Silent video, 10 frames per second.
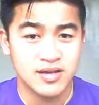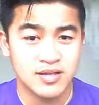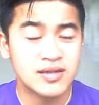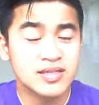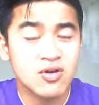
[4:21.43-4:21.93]

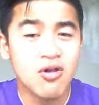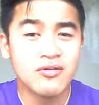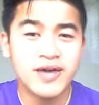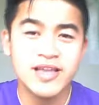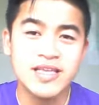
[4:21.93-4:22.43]
There's
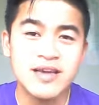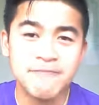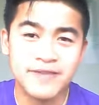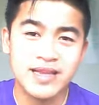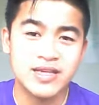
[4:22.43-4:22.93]
already a
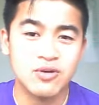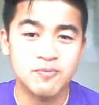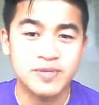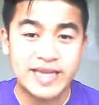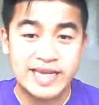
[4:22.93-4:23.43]
feeling
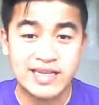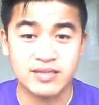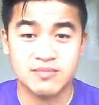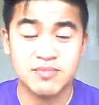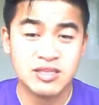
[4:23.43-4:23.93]
of guilt,
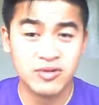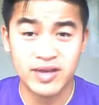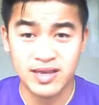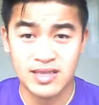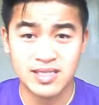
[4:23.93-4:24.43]
but you
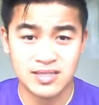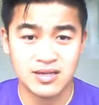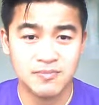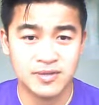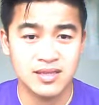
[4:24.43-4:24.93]
cannot
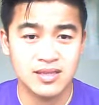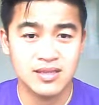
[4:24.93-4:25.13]
stop it.